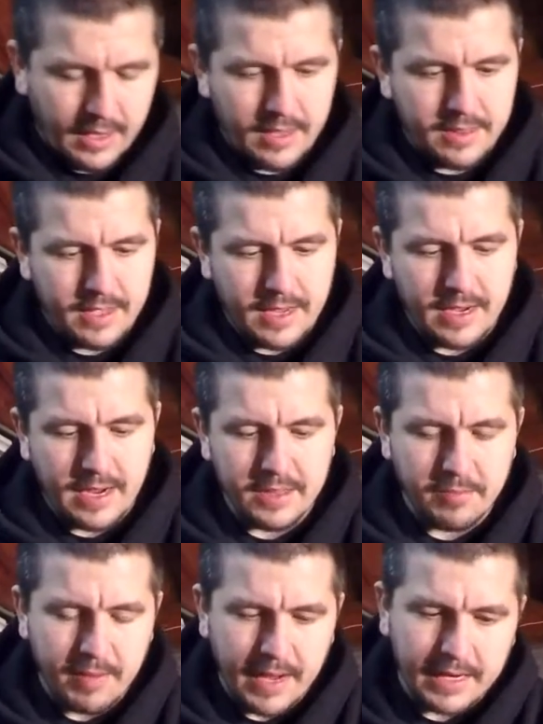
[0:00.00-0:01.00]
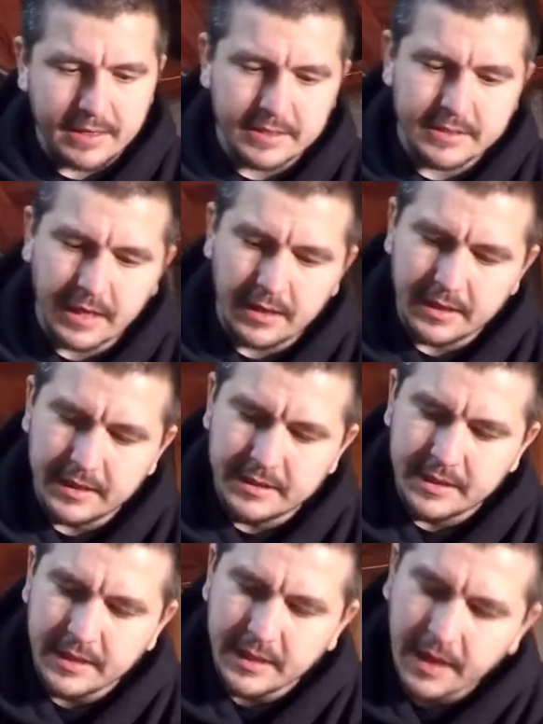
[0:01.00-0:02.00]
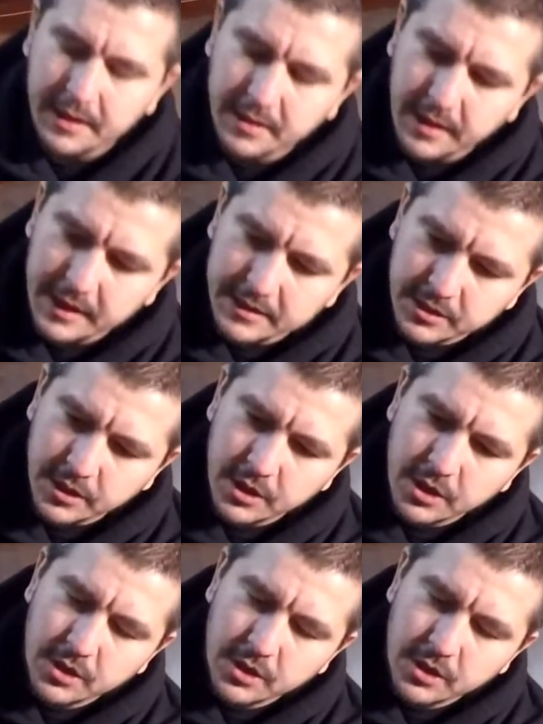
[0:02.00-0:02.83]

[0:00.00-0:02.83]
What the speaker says: And then on the back of this LED headlight,